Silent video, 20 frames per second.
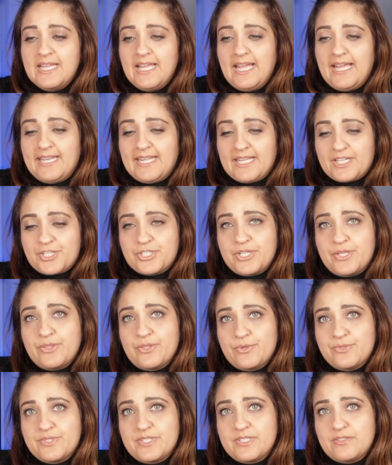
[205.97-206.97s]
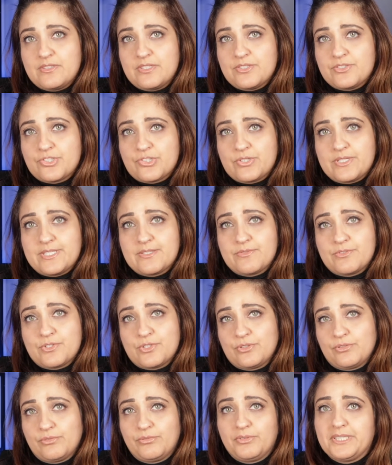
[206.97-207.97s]
and actually those industries have
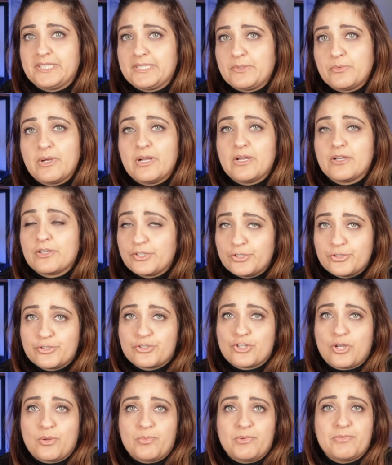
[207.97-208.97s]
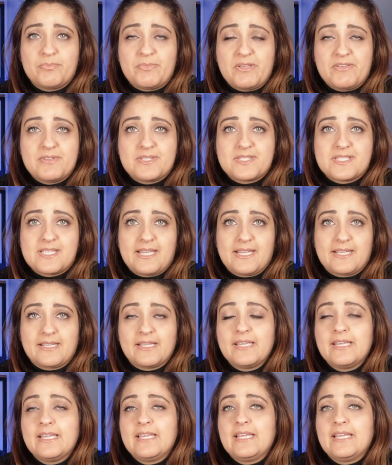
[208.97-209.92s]
done a good job of pivoting